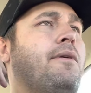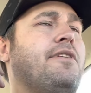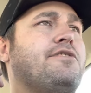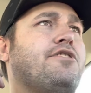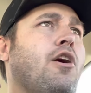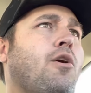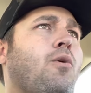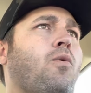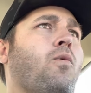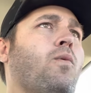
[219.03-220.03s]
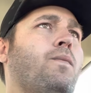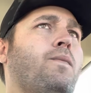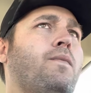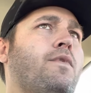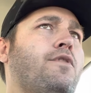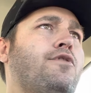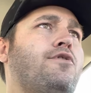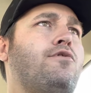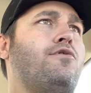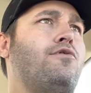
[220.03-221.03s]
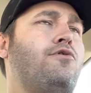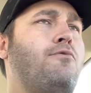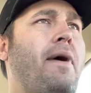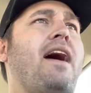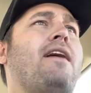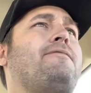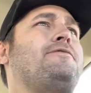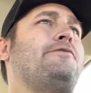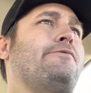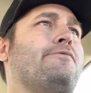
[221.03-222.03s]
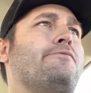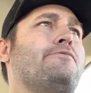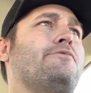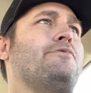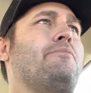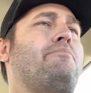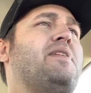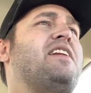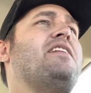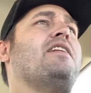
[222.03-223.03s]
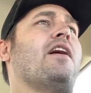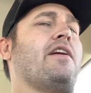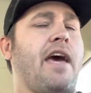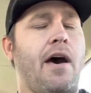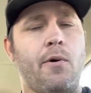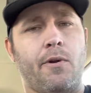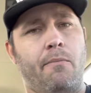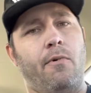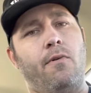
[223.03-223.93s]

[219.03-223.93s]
So you have to be accountable.